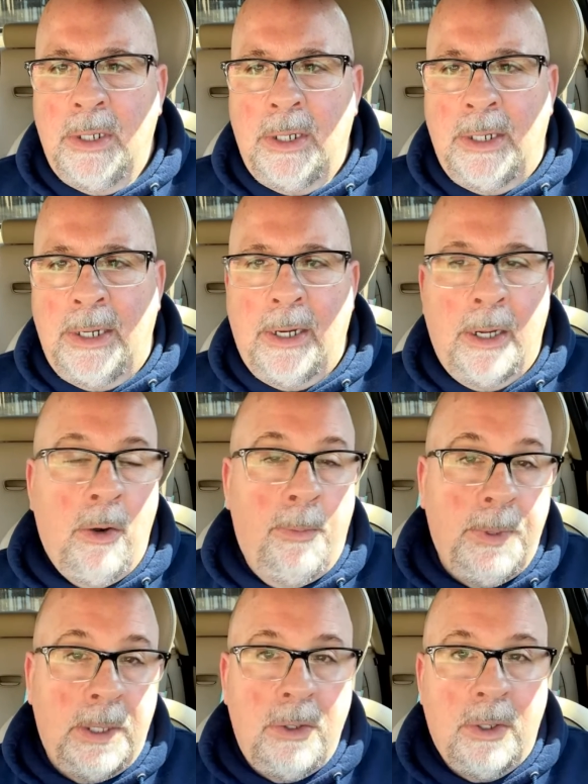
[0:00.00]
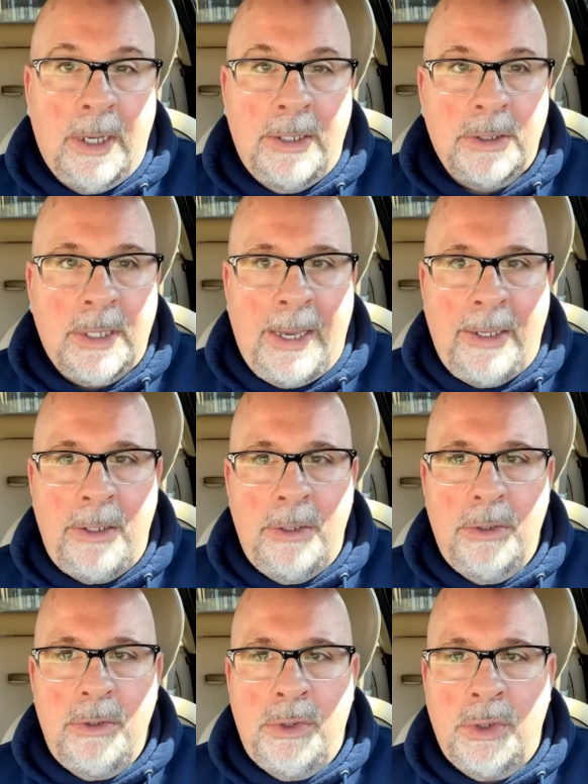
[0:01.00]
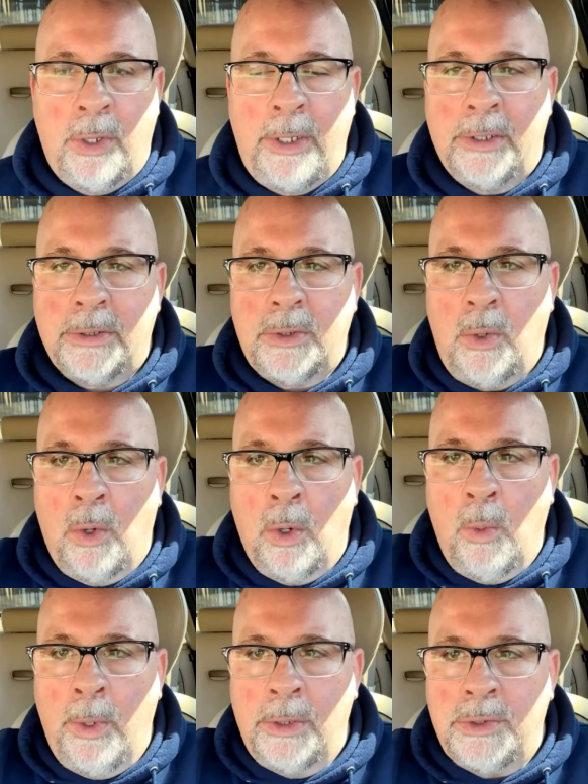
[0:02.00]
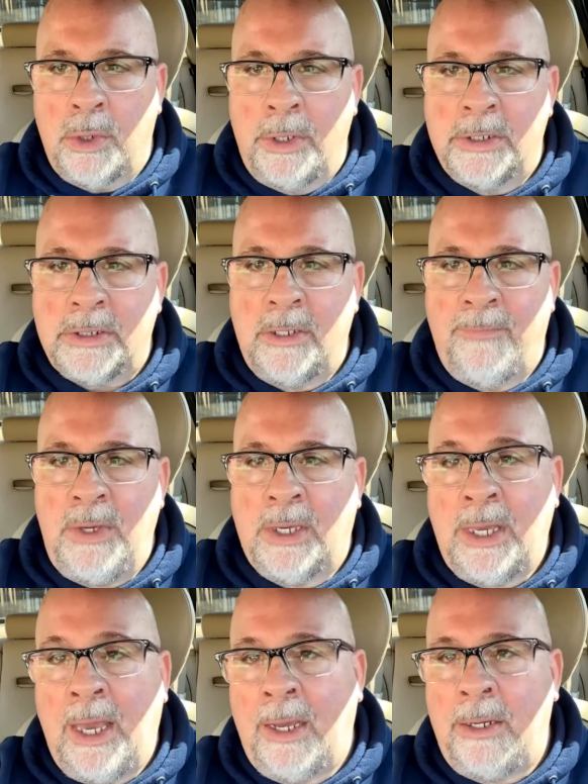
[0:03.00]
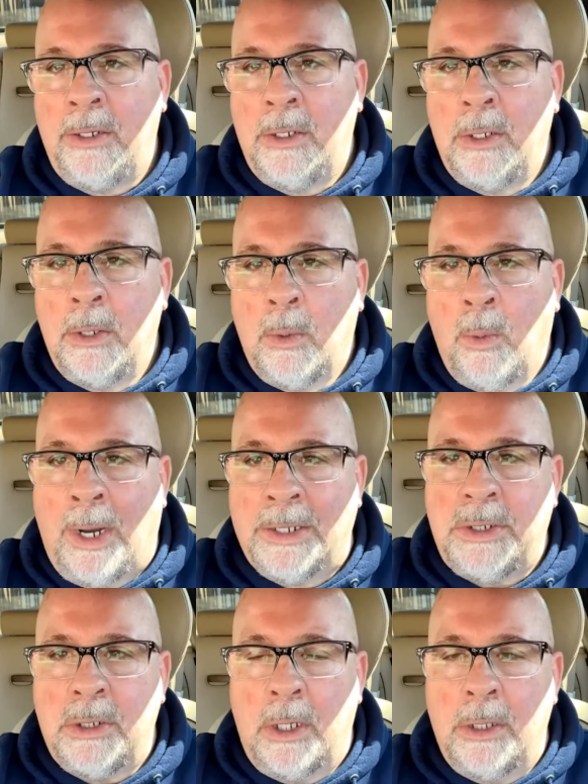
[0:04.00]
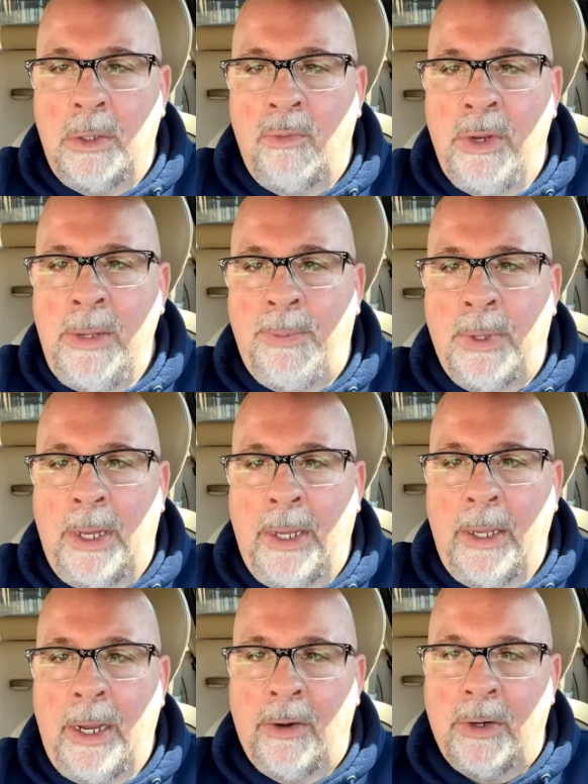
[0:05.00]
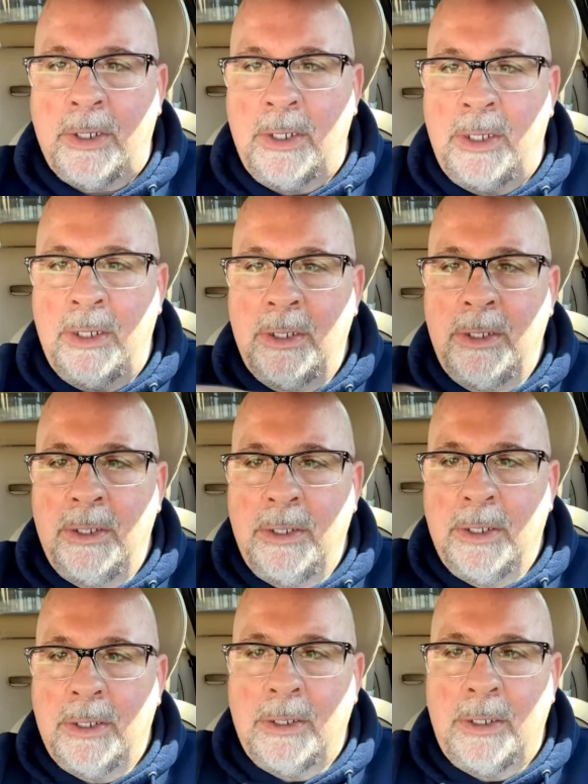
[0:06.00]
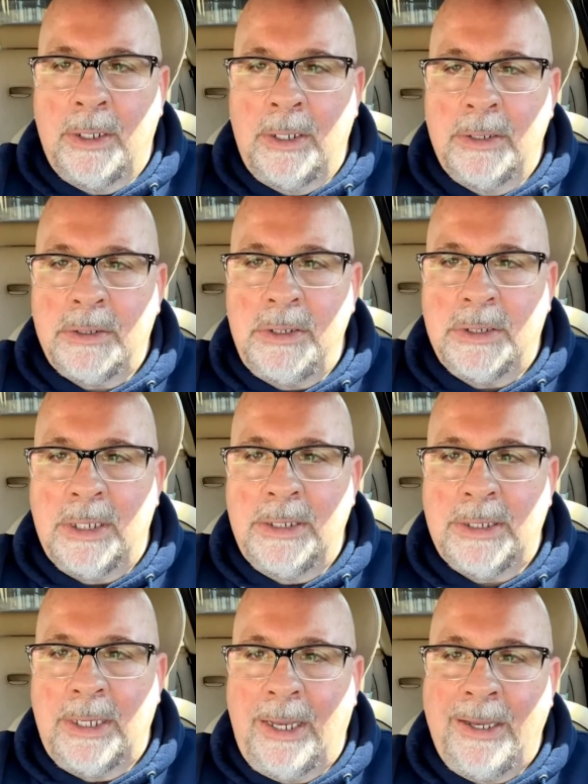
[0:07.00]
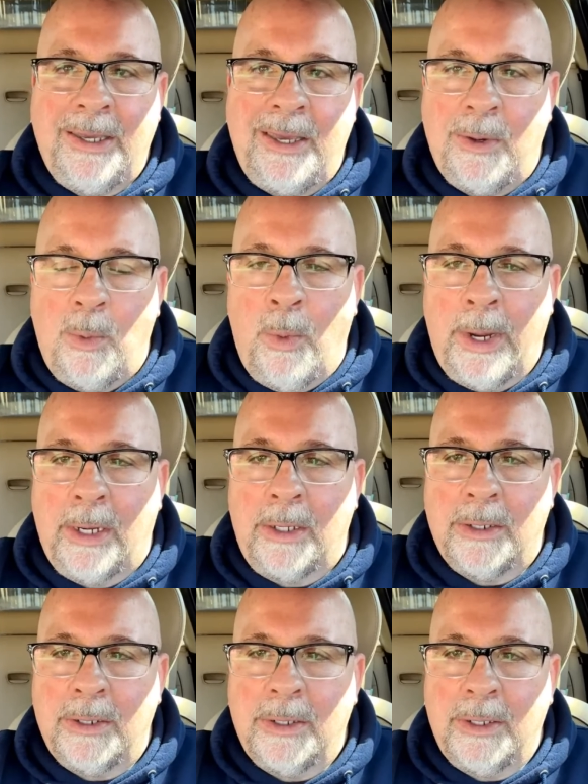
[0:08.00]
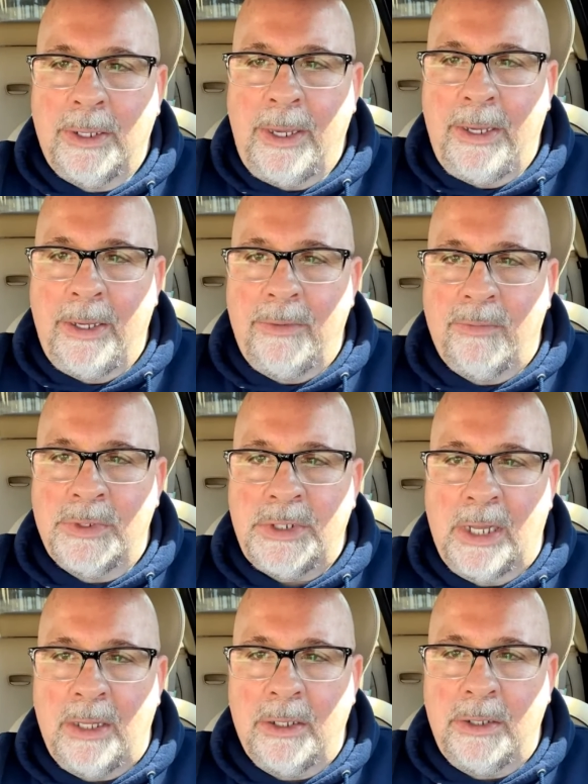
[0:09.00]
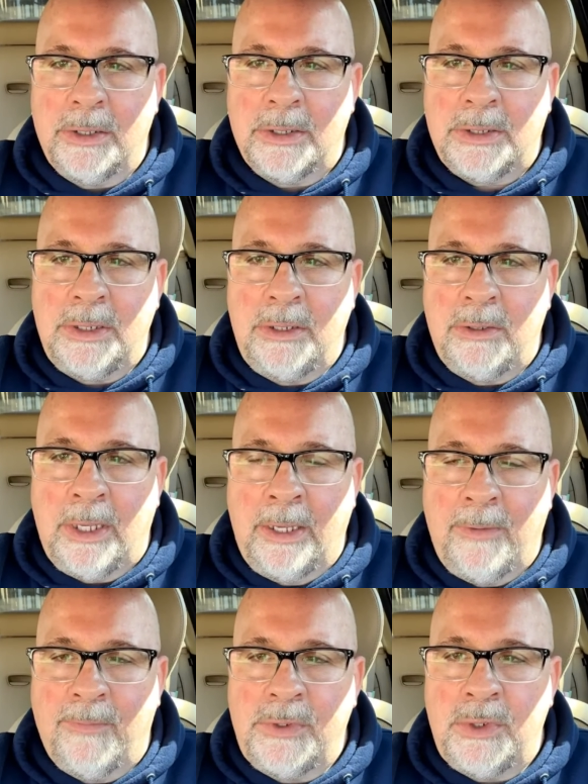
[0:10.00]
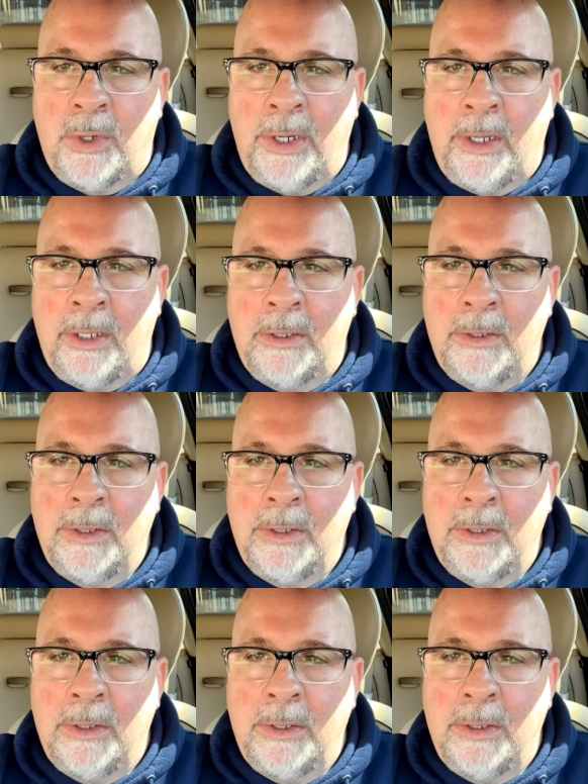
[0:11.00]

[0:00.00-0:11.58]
I hope that you guys can join us or will join us, and if you can't, watch it on the replay. Erica, she says, I can't wait. Hey, Richella, good to see you. Thank you for joining.